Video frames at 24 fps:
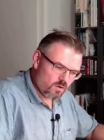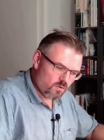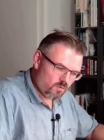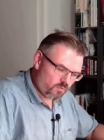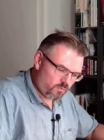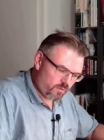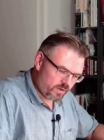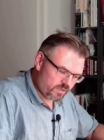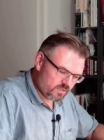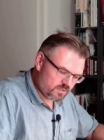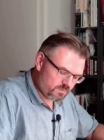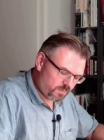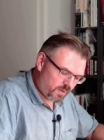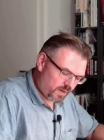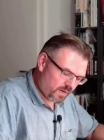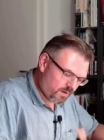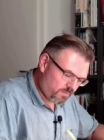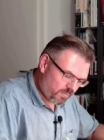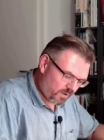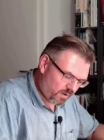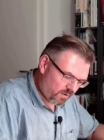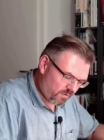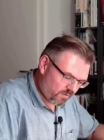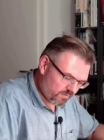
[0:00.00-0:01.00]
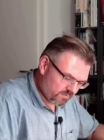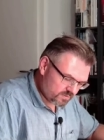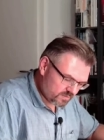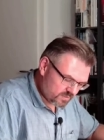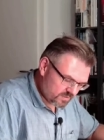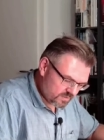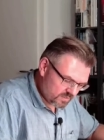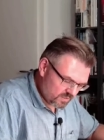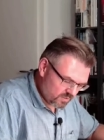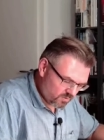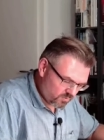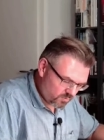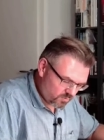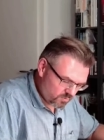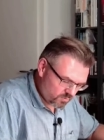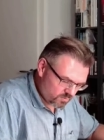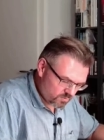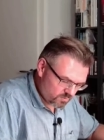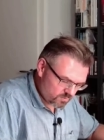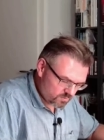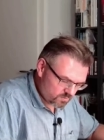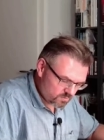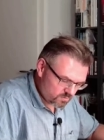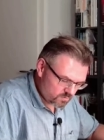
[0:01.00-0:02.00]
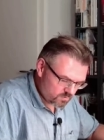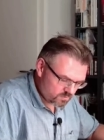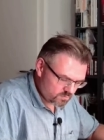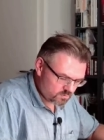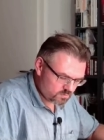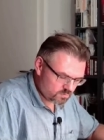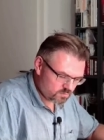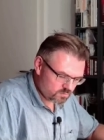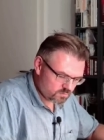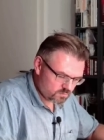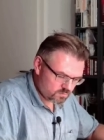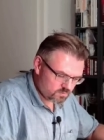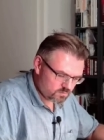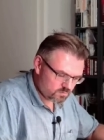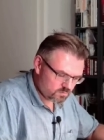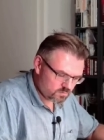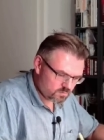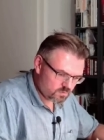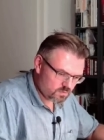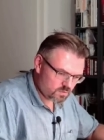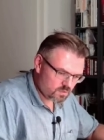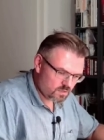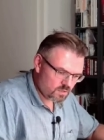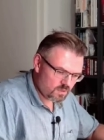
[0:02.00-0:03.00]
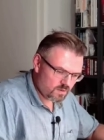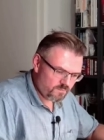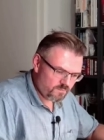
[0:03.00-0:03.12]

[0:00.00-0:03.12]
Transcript: raised by the power of 0. Yeah?